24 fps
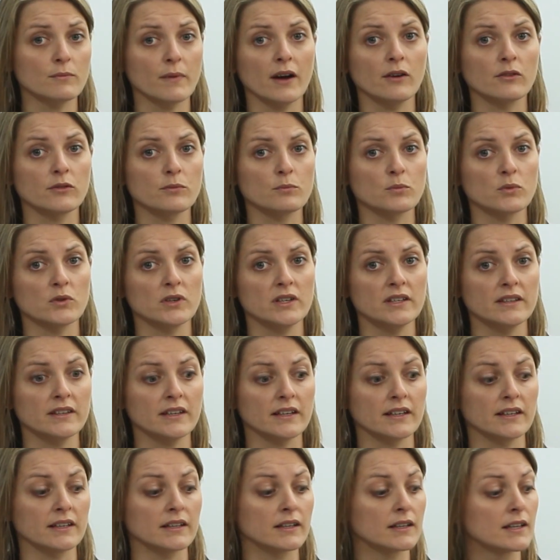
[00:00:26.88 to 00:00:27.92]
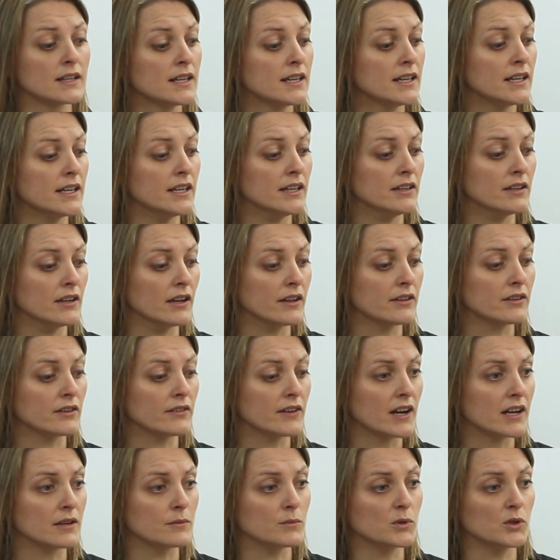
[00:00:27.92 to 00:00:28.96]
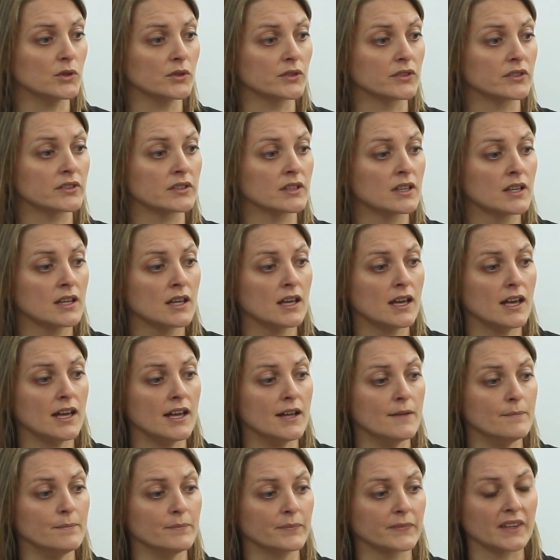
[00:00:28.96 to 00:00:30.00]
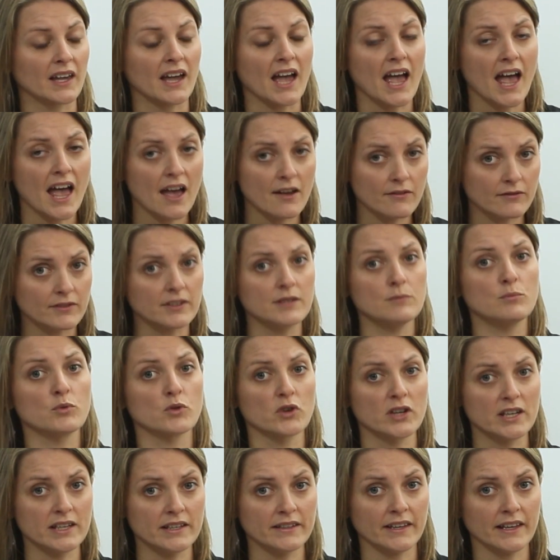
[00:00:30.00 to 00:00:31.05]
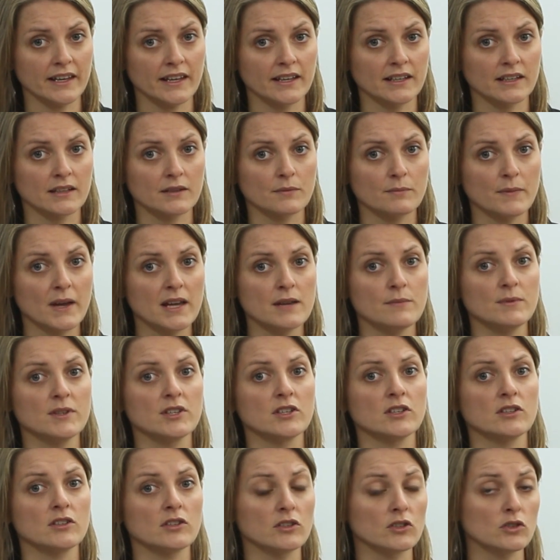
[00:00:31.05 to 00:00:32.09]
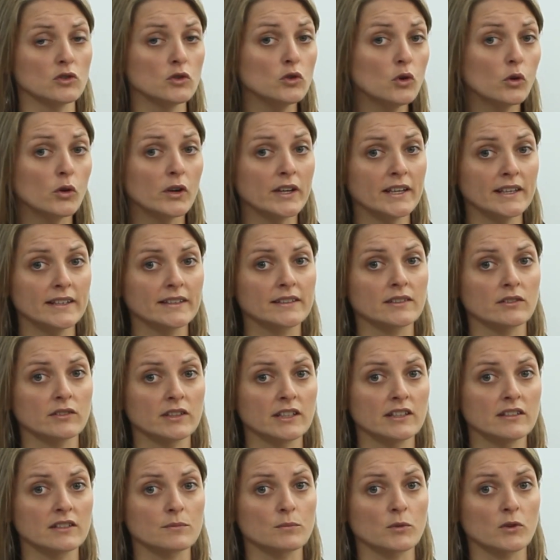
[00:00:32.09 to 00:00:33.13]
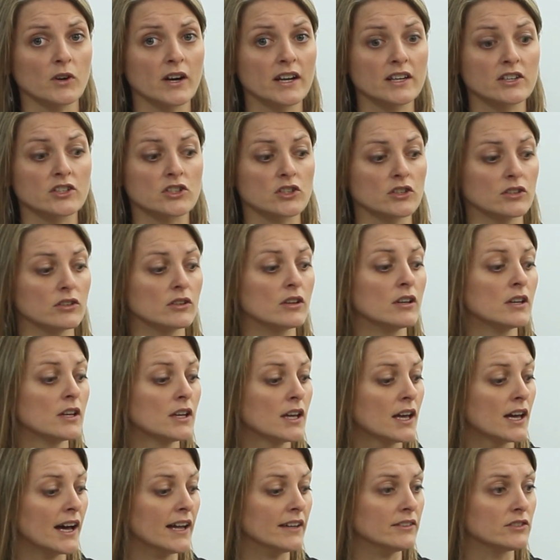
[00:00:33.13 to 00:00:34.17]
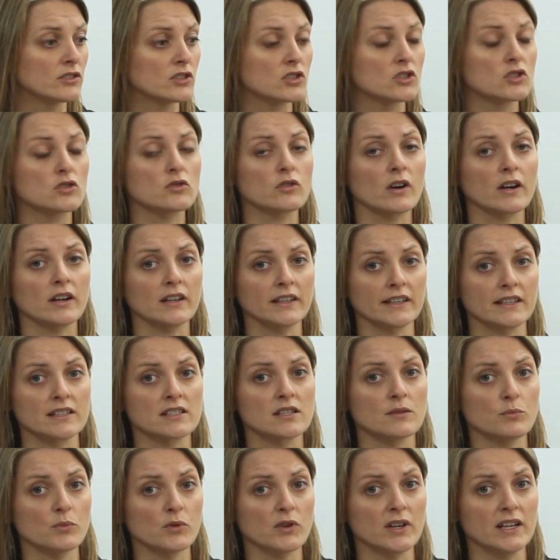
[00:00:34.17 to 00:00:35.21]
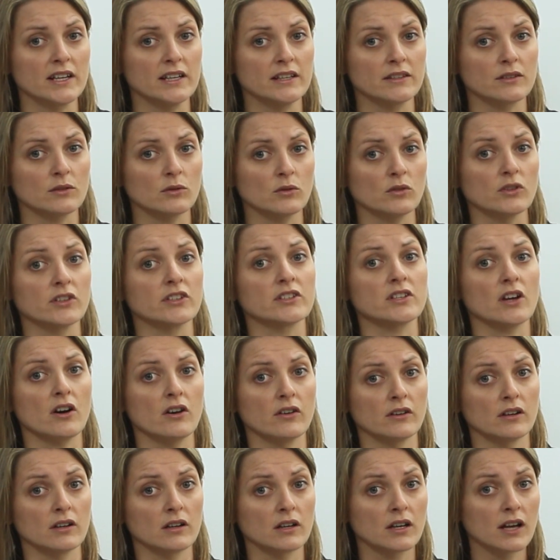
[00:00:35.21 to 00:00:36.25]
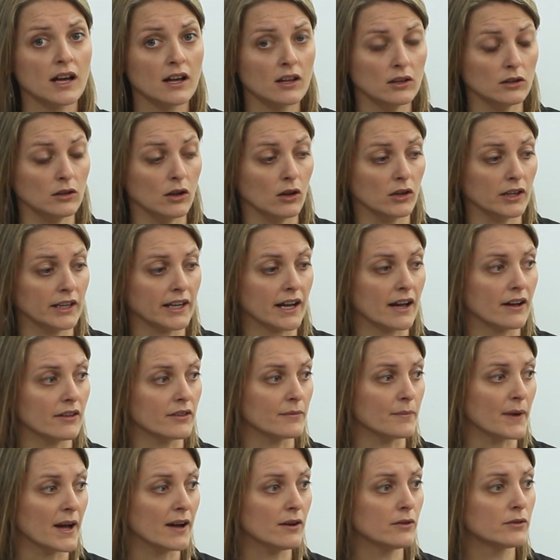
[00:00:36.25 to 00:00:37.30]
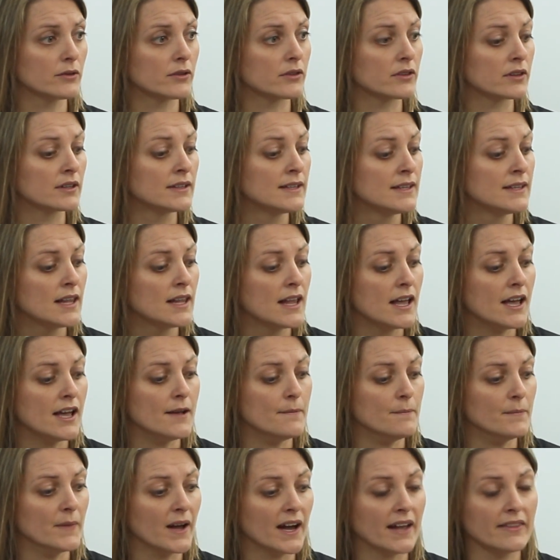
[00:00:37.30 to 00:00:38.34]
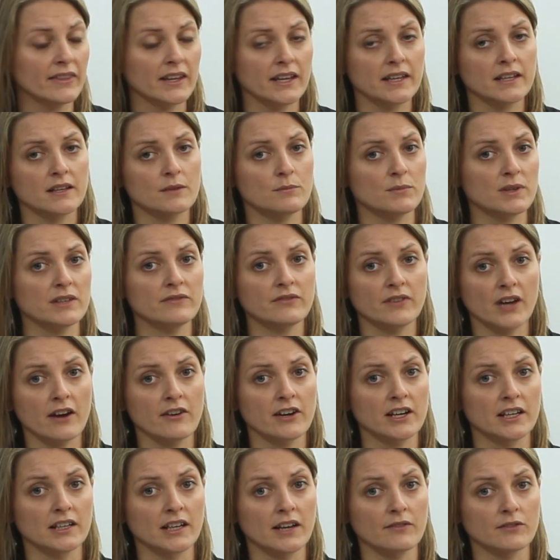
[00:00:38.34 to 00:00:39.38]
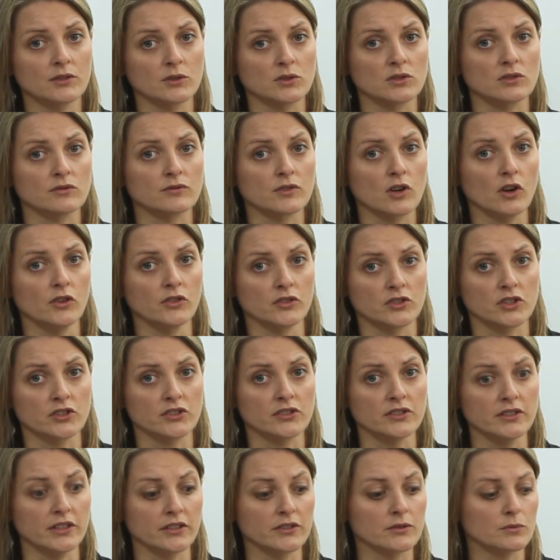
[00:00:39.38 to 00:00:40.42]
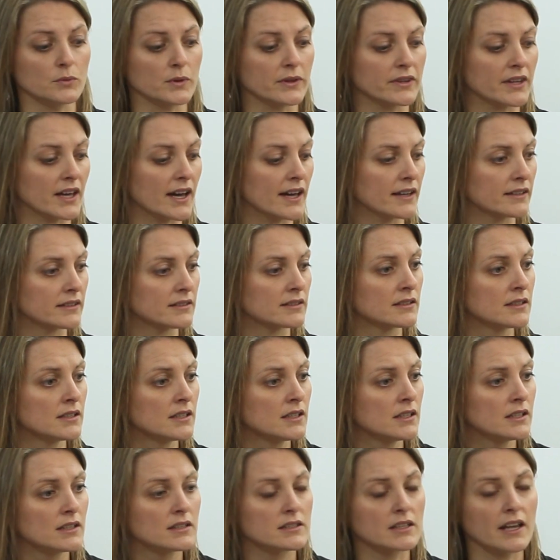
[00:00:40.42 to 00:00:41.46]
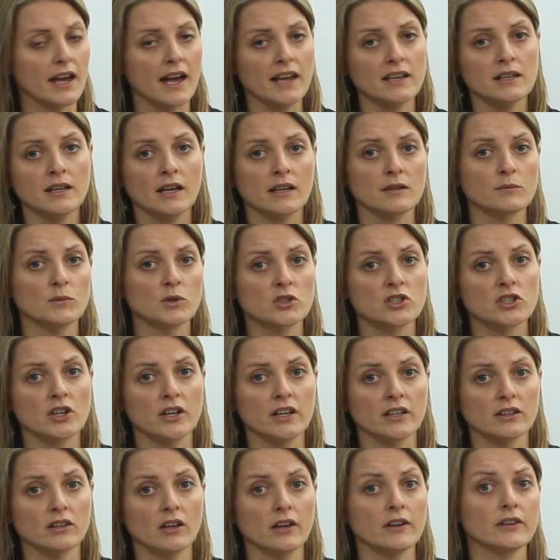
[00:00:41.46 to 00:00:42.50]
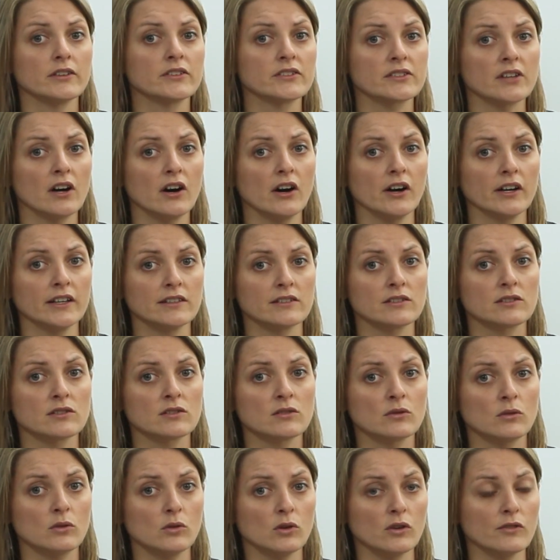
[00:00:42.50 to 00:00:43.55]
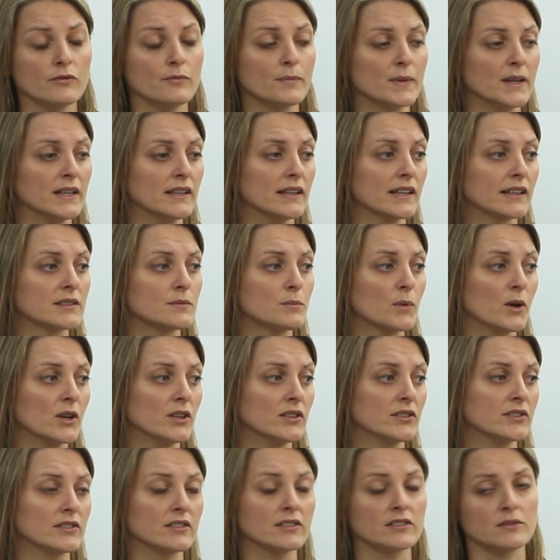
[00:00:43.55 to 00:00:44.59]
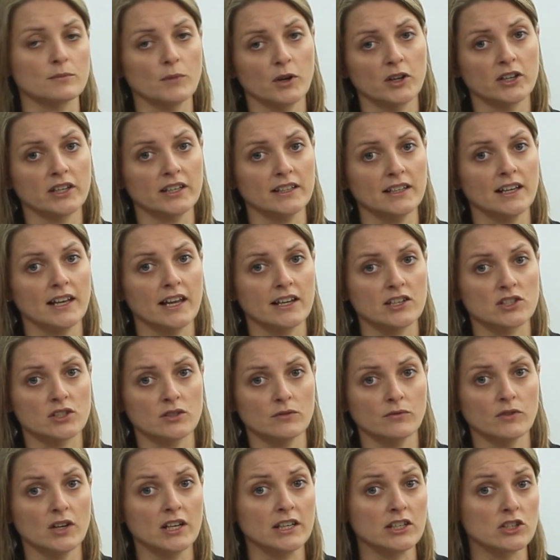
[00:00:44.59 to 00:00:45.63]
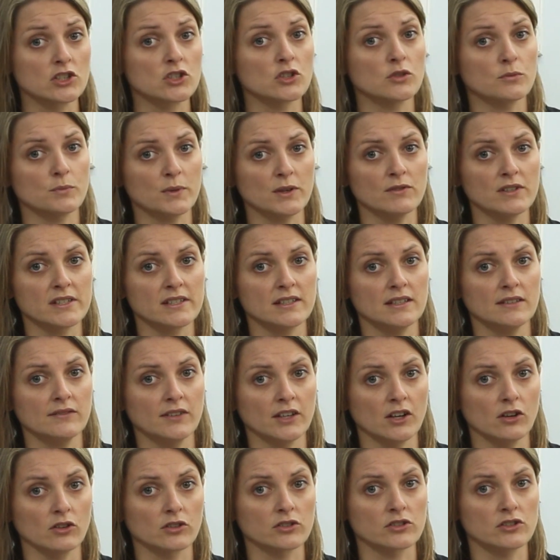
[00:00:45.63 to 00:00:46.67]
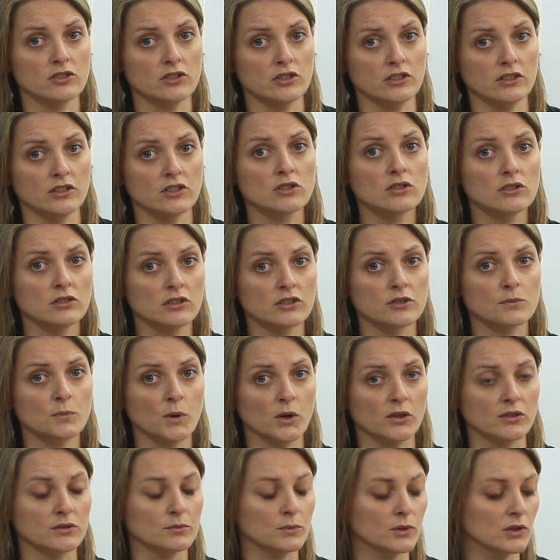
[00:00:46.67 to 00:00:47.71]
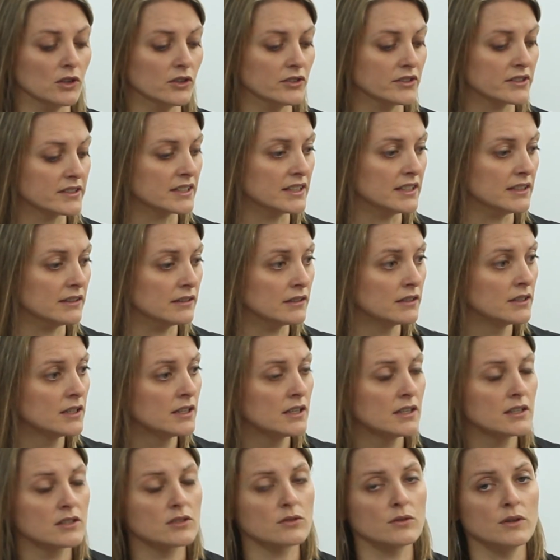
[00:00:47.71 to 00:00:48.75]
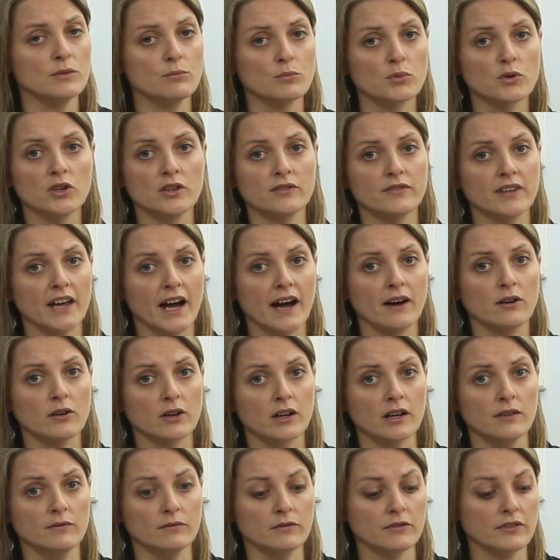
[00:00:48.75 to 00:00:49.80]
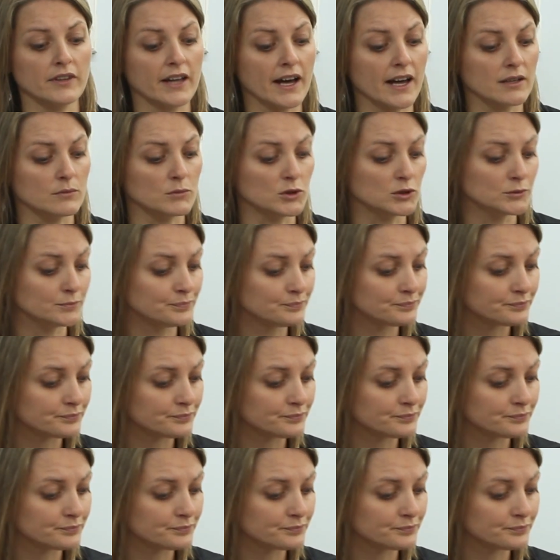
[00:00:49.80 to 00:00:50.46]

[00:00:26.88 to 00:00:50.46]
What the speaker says: mouth breathing. In other animals, heavy breathing, maybe noise on inspiration and struggling to breathe, or the tongue lolling out the mouth. And they can be varying levels of consciousness with that. So any animal showing those signs or have been exposed to smoke inhalation really should be receiving oxygen as soon as possible on scene to improve the outcome for the animal.